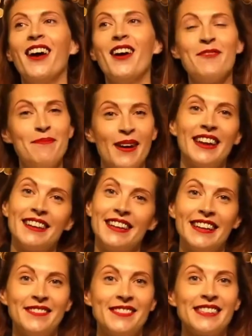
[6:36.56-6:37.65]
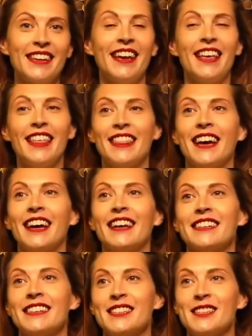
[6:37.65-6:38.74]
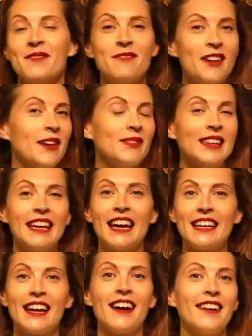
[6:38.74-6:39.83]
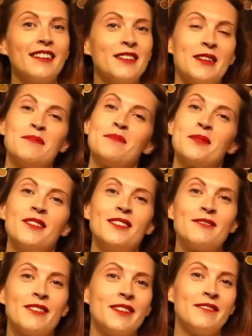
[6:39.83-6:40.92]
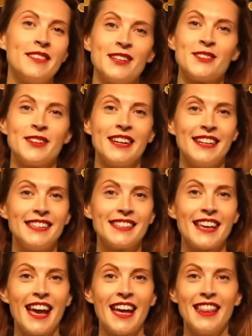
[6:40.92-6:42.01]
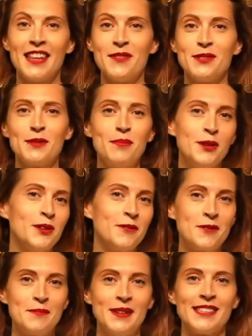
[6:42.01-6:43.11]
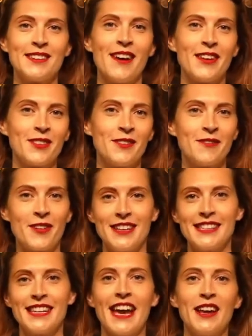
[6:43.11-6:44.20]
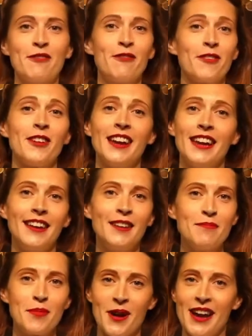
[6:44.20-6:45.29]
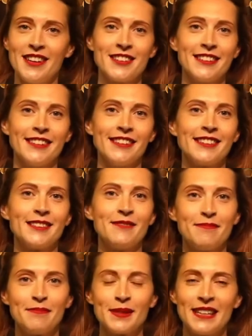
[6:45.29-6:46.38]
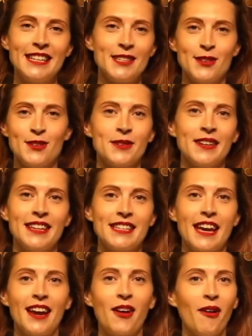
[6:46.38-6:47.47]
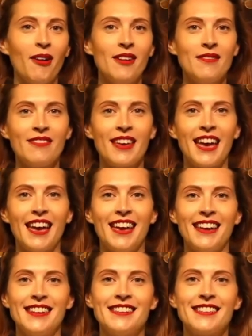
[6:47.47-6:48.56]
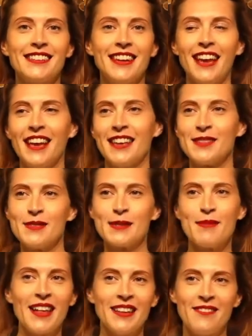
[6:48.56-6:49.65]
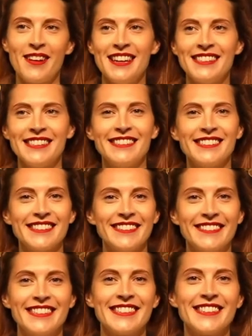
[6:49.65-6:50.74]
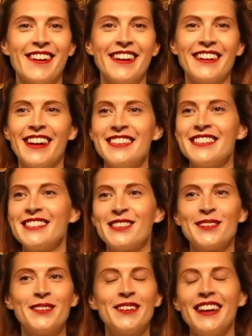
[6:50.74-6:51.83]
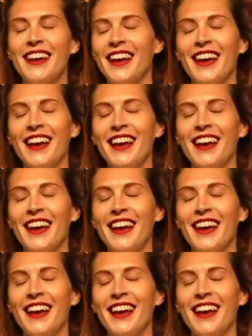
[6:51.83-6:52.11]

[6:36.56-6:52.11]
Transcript: of bay leaves that some family had cut and pruned one of their trees, and there was a beautiful big sign on the front saying, free branches, please enjoy and take home, and some smiley faces on the sign. And I just thought